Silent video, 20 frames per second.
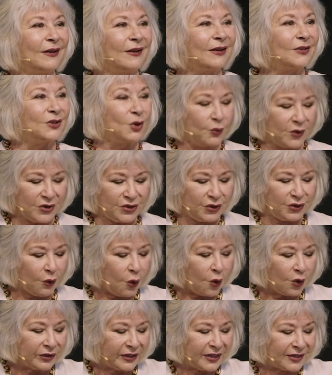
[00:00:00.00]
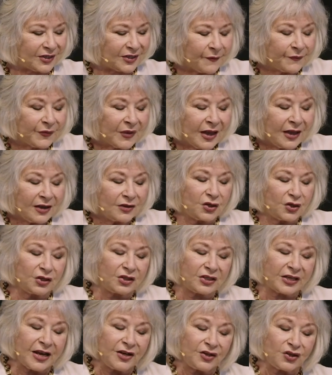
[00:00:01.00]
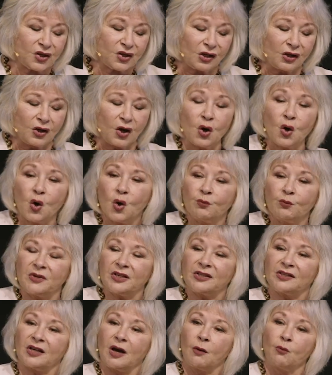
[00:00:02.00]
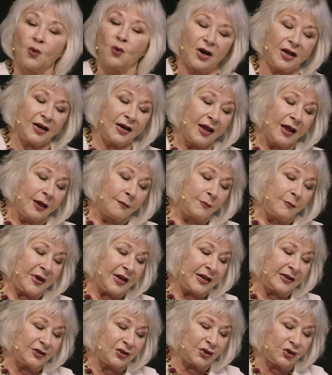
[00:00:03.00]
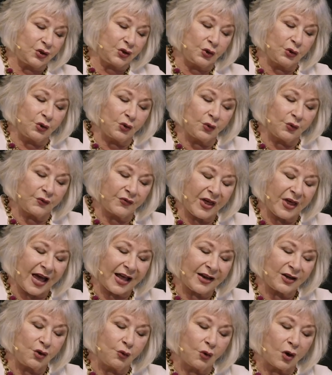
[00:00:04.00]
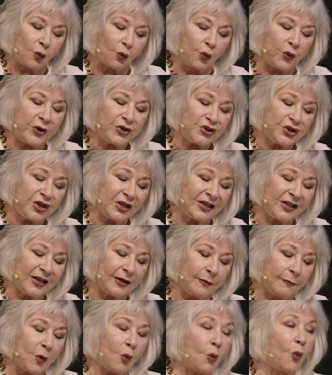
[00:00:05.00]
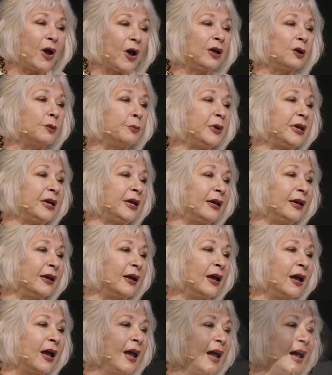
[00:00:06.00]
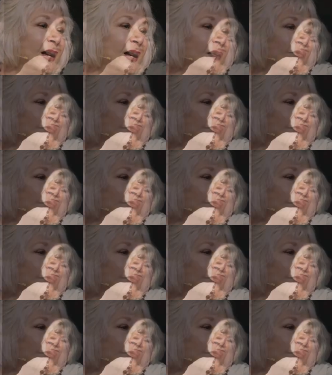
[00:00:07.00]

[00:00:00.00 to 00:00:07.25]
To wish you wholeness. To say shalom to someone means to that you are wishing them well-being and a